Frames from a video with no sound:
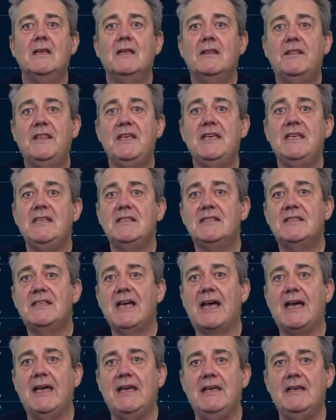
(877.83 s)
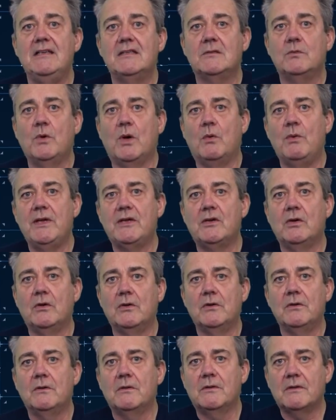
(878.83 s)
These days, what we
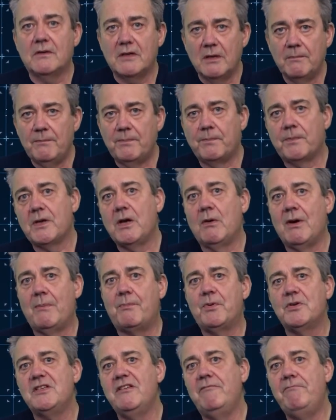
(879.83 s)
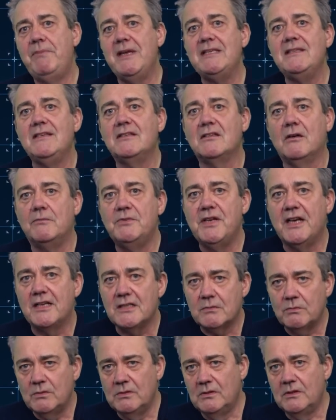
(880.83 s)
call cooperative business
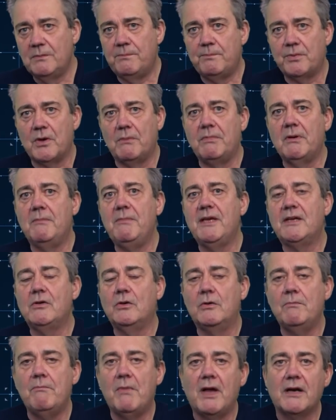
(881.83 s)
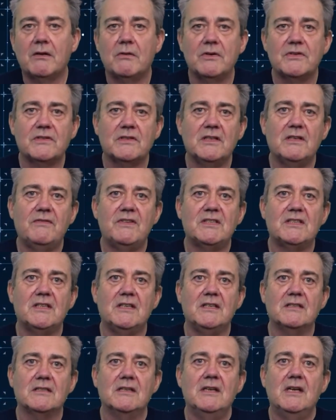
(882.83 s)
objects would probably be called
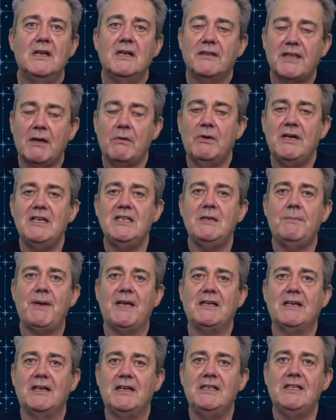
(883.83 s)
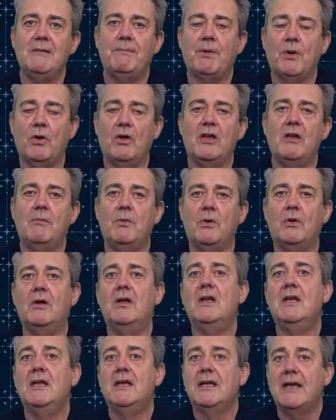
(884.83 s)
microservices. They were independently deployable
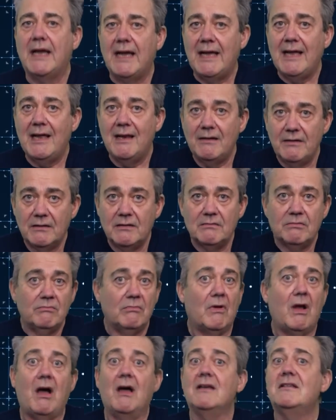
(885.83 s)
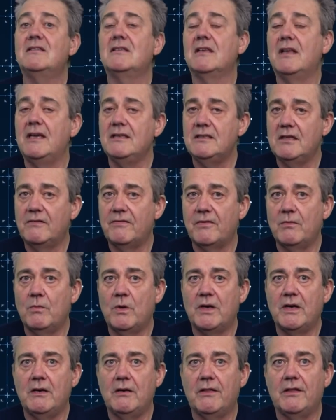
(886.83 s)
and isolated from
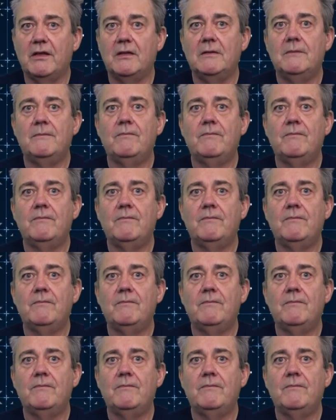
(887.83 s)
one another.